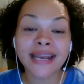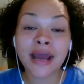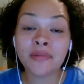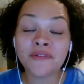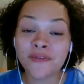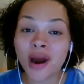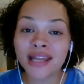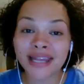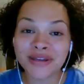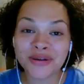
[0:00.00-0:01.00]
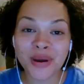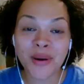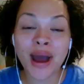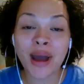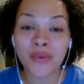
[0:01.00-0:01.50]
Now, before I let you
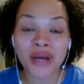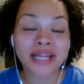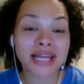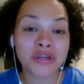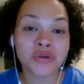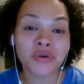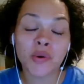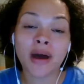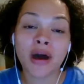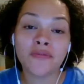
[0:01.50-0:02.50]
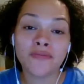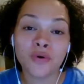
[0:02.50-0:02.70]
go, I want to let you know about